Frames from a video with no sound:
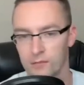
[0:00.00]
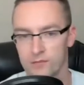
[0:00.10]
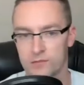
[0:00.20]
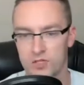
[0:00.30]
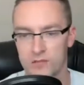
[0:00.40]

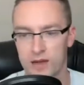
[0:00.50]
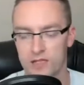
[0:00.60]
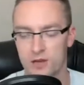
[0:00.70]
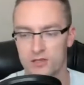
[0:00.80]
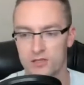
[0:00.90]
just about as
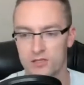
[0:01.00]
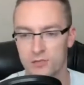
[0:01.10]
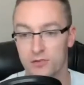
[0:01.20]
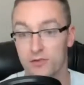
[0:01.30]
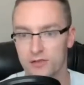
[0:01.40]
much as his
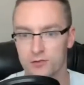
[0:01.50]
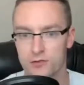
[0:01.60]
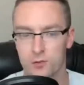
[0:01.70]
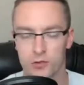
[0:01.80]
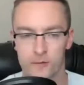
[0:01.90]
professors
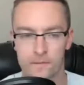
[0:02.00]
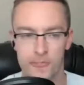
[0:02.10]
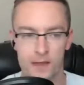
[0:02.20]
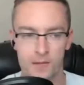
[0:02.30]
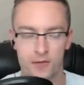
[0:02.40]
were
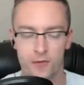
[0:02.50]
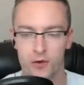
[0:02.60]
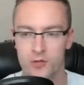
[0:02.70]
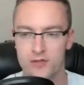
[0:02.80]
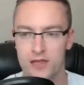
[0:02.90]
before
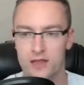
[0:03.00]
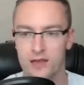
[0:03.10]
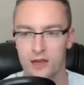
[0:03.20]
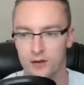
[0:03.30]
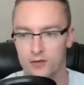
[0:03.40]
he was at,
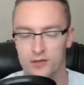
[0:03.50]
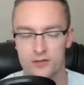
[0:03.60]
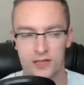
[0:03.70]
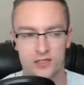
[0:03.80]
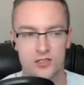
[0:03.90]
it was
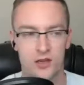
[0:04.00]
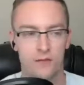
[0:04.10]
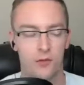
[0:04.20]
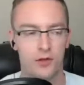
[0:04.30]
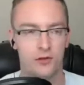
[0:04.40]
like his
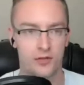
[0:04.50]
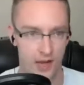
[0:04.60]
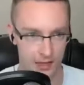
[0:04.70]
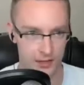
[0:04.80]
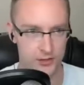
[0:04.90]
sophomore year in
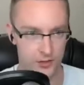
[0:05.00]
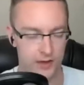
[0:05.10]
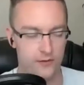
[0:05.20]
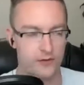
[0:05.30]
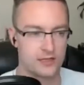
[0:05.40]
college or
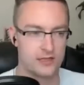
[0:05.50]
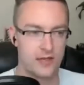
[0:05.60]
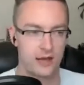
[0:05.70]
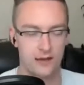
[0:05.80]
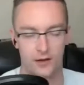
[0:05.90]
whatever. And he's
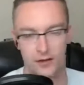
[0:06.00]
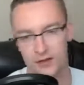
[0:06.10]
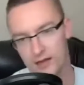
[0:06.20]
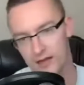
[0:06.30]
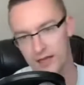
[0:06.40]
got,
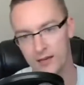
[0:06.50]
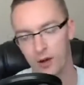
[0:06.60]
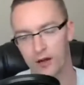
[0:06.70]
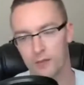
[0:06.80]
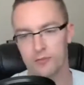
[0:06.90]
he had
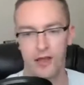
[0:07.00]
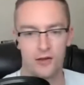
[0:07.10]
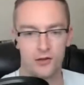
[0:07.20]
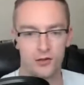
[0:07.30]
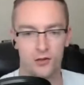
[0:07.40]
bought a
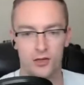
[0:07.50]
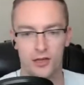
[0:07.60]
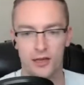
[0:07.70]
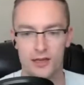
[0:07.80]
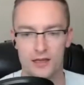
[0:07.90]
brand new
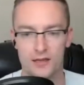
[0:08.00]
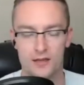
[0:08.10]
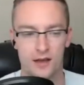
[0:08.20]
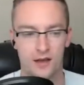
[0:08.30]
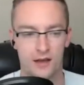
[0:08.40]
like
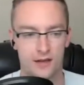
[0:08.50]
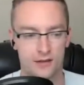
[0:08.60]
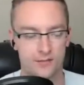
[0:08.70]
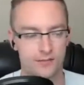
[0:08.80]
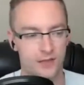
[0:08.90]

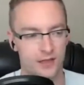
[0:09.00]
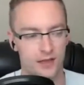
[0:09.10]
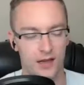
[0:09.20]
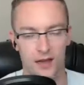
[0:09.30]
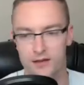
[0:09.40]

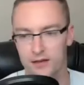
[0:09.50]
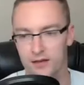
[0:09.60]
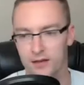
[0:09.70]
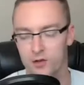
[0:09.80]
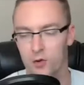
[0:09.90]

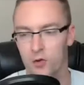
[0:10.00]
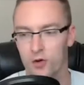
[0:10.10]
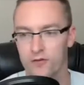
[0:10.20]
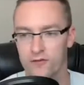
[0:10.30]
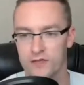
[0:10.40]
Honda
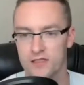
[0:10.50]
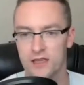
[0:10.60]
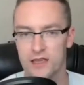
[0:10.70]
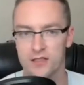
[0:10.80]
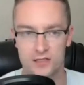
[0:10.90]
Accord
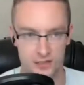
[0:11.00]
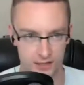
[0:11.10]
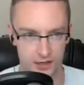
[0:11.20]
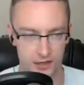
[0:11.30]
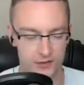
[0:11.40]

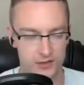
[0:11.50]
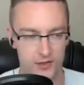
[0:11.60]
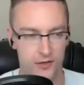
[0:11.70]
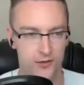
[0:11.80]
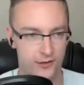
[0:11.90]
V6,
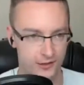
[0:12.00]
so